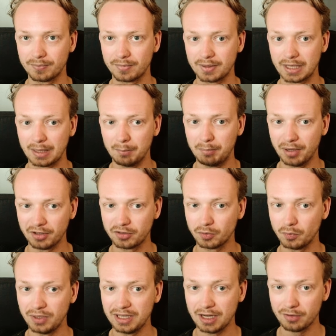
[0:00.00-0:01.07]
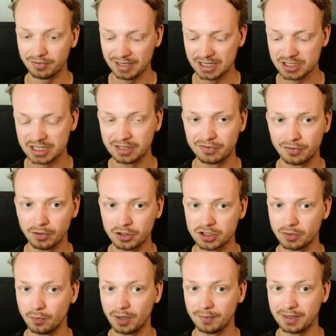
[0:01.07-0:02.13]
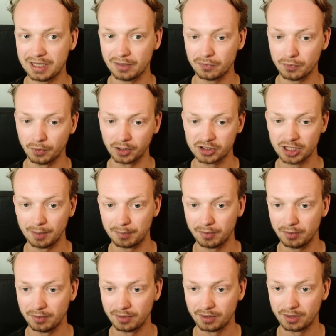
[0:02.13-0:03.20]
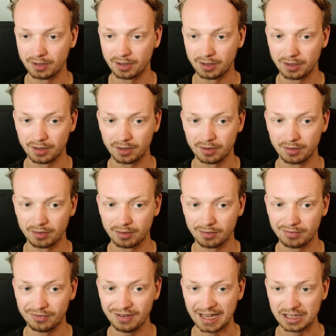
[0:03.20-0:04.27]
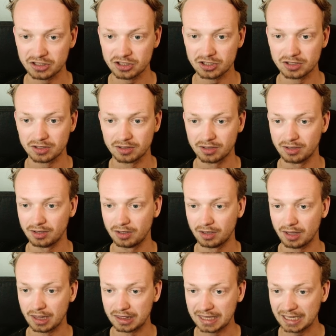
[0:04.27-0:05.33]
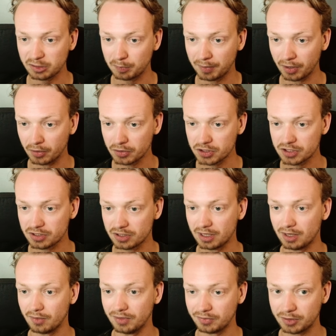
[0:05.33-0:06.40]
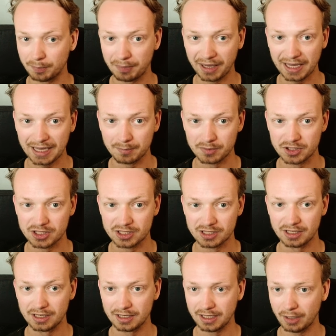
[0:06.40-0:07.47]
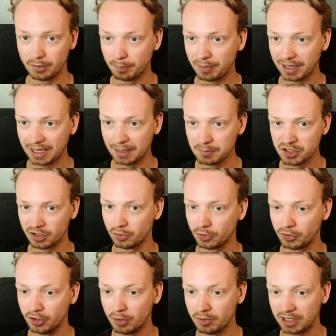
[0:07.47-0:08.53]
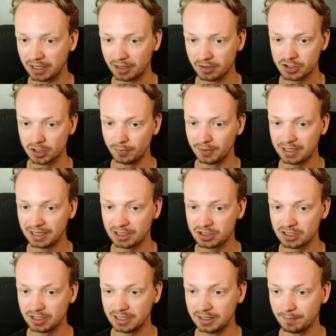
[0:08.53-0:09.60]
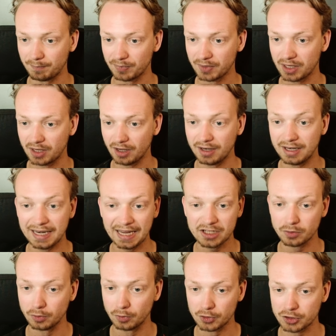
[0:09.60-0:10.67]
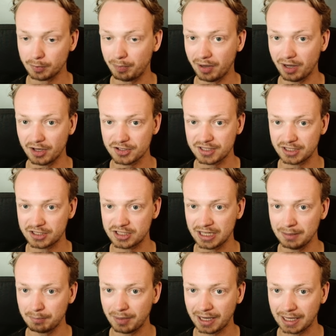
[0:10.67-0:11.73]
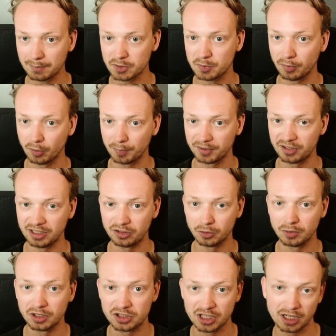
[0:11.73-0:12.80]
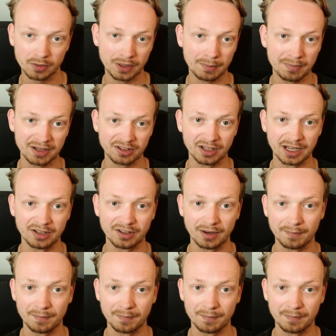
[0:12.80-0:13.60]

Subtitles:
But we now have an async function where we can, for example, fetch that post with the parems. Now the parems are not known here, so we can actually, Next will also pass that same parems property to the generate metadata.